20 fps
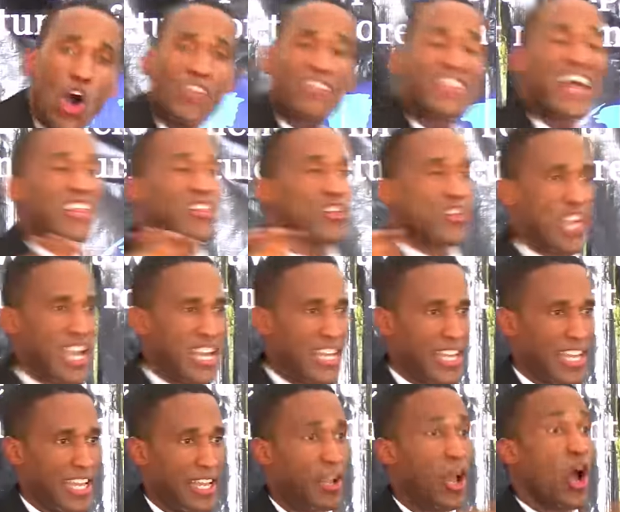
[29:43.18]
cause that
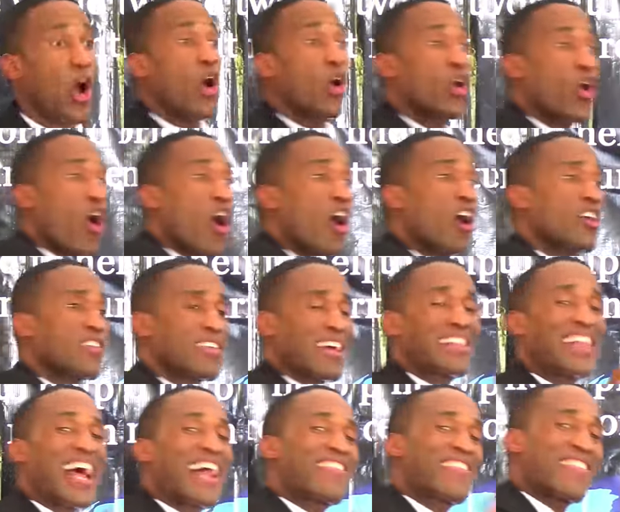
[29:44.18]
shaking,
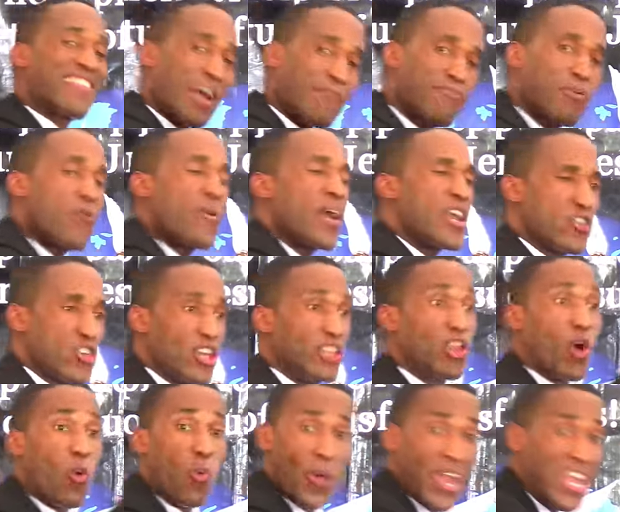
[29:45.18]
cause that
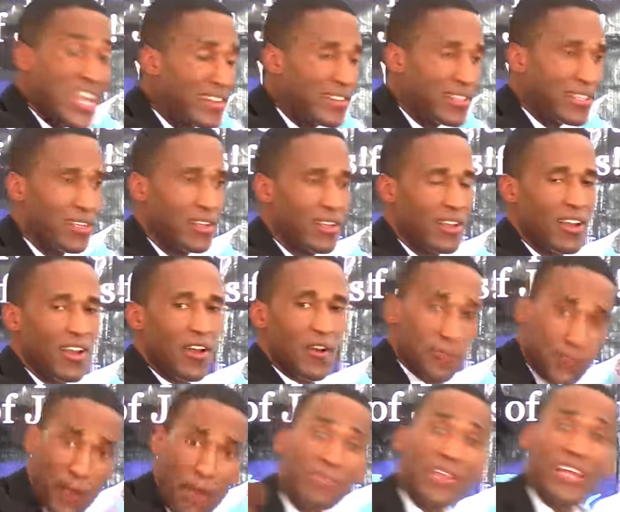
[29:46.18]
separation, the wheat
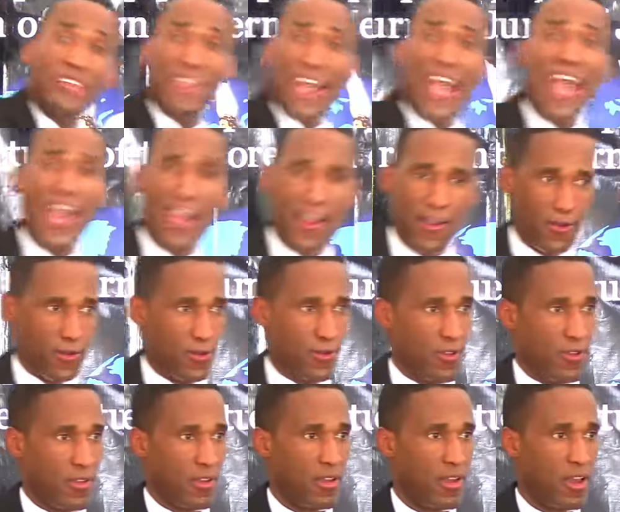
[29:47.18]
from the
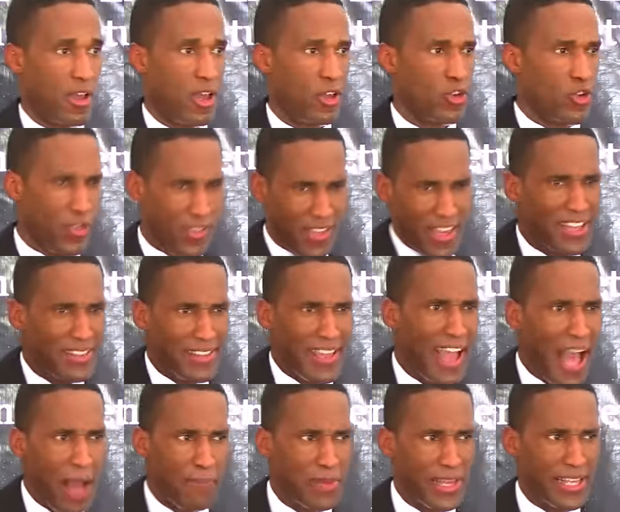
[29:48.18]
tares. You
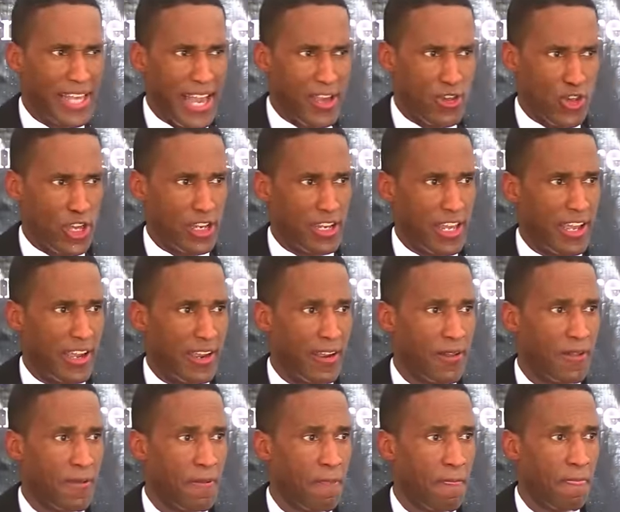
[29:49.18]
see the application
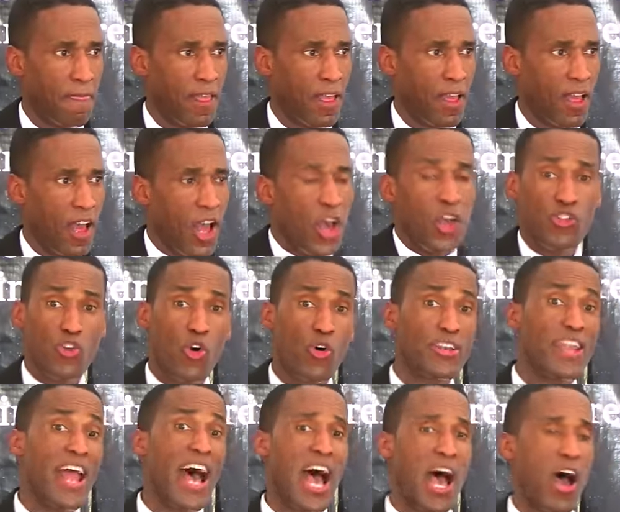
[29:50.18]
here.
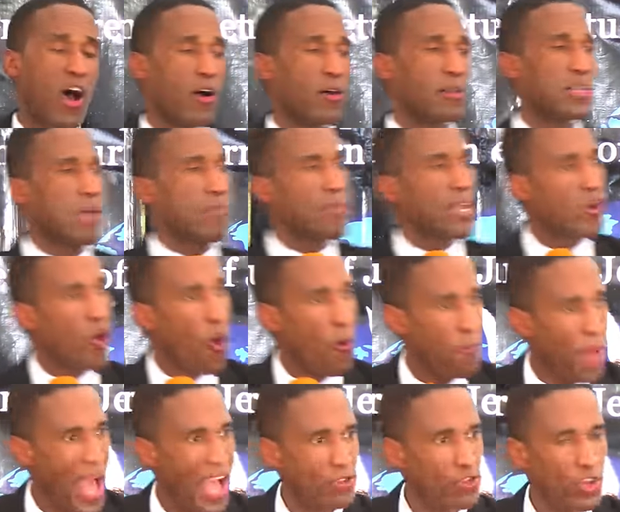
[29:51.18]
So now, let me
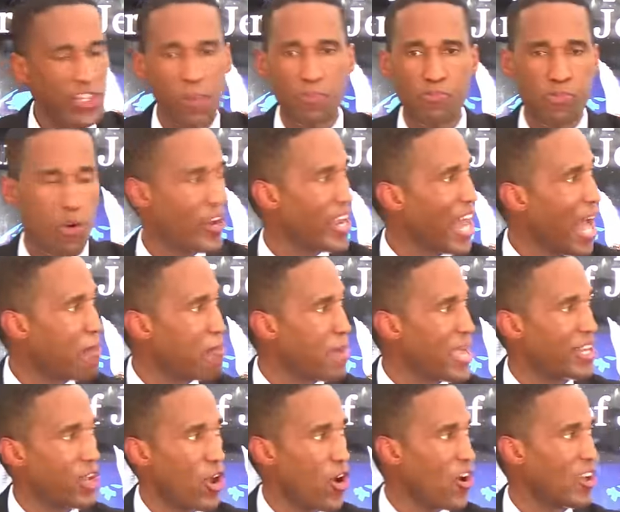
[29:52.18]
go back to the point I
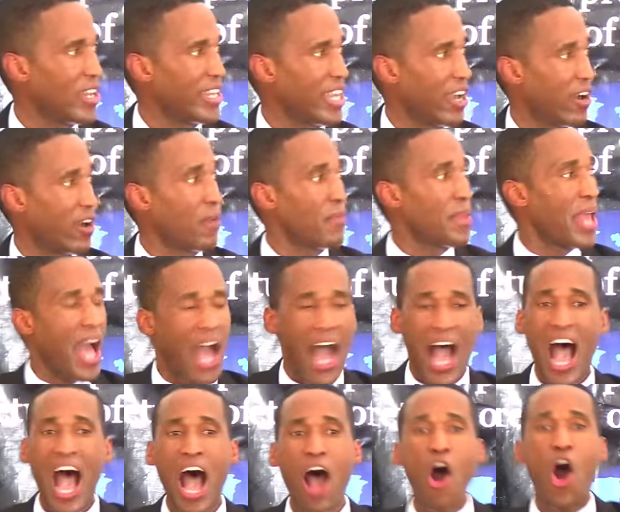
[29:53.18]
made earlier.
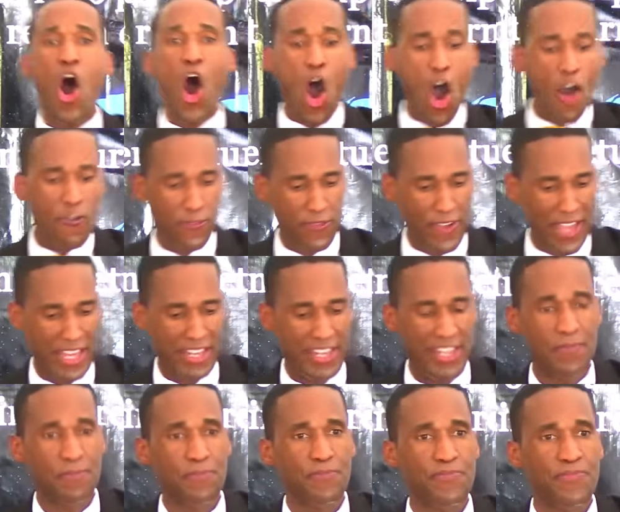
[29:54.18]
How
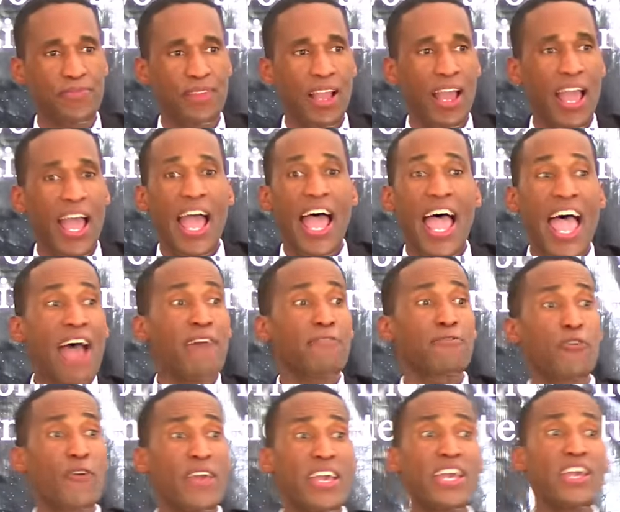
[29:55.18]
often
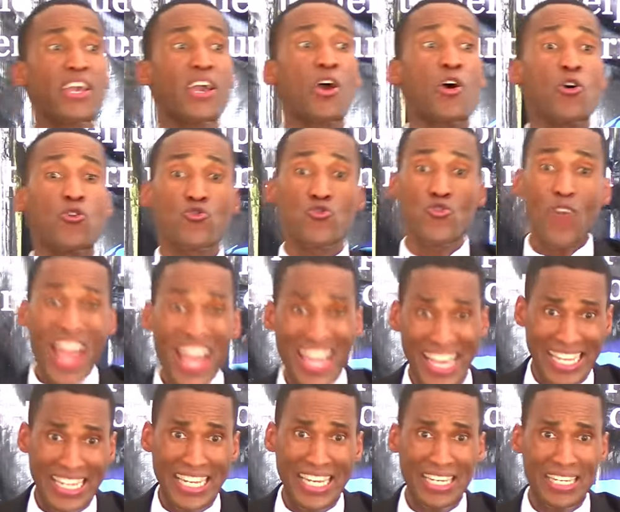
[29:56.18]
have we
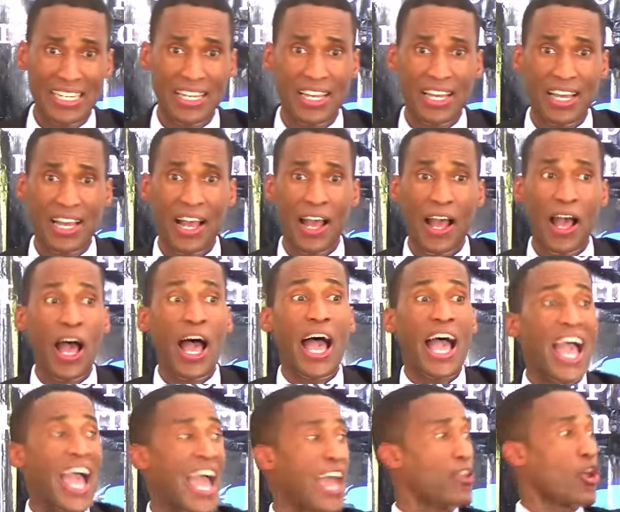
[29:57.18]
read
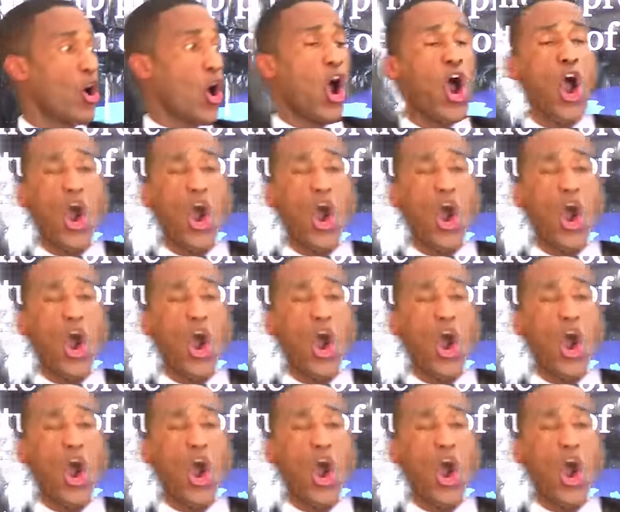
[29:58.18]
and